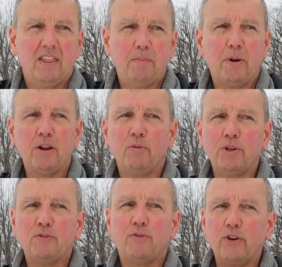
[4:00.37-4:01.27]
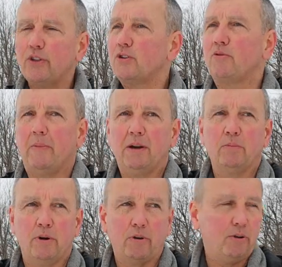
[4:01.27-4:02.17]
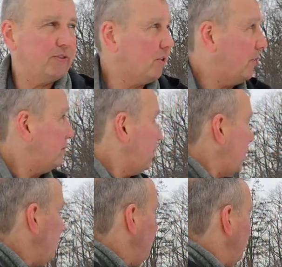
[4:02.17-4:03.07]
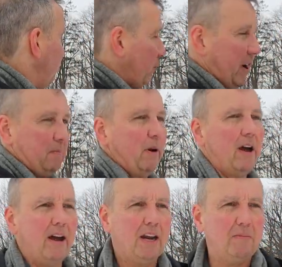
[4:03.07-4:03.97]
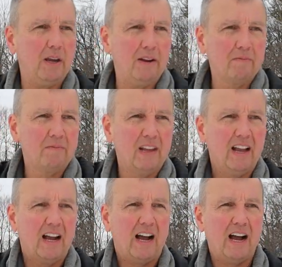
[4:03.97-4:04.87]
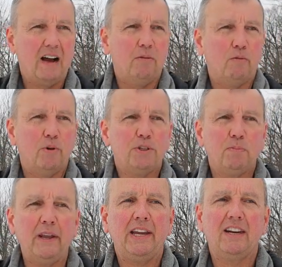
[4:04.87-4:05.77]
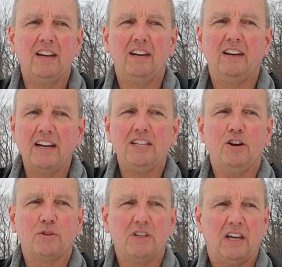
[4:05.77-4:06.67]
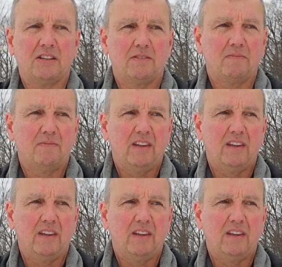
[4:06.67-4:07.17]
The part of the woods furthest from Edinburgh Road, so this part right behind me, uh, was planted in nineteen oh six.